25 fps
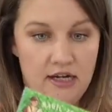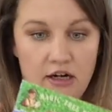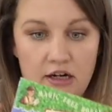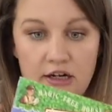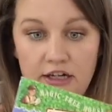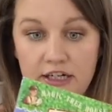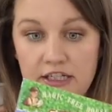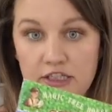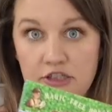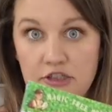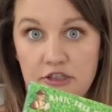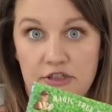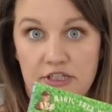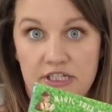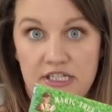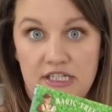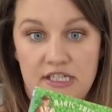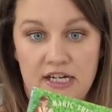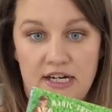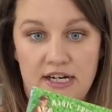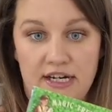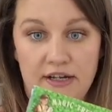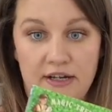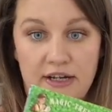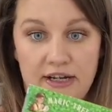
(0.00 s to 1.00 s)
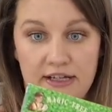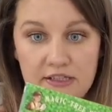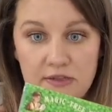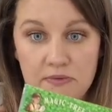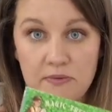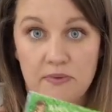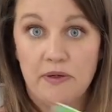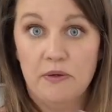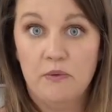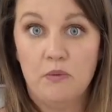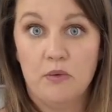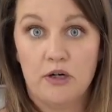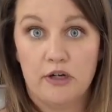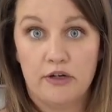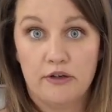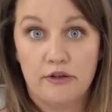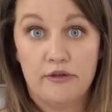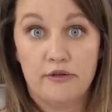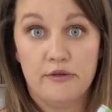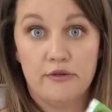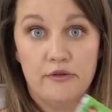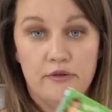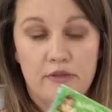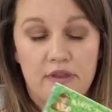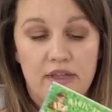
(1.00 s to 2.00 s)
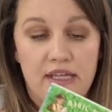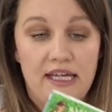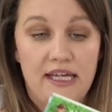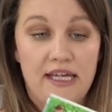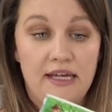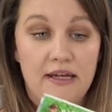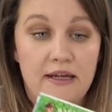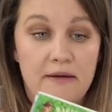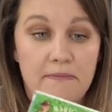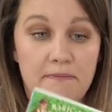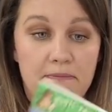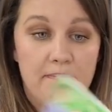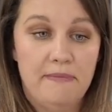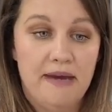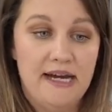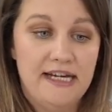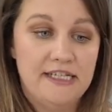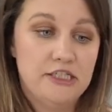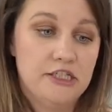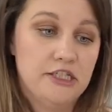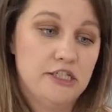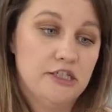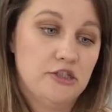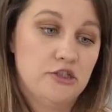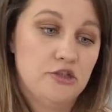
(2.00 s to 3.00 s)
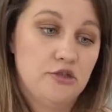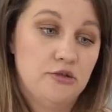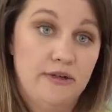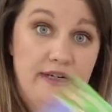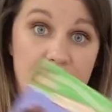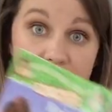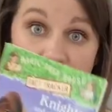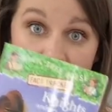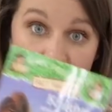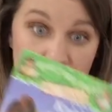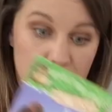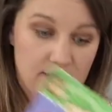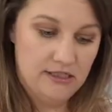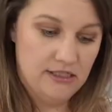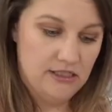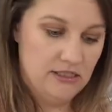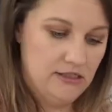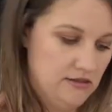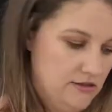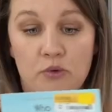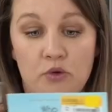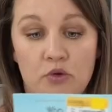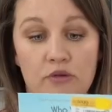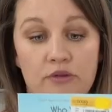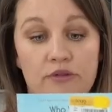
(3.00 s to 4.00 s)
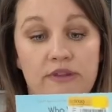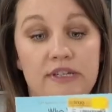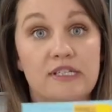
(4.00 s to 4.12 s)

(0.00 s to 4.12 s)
our history study as we work through the Magic Tree House symbol.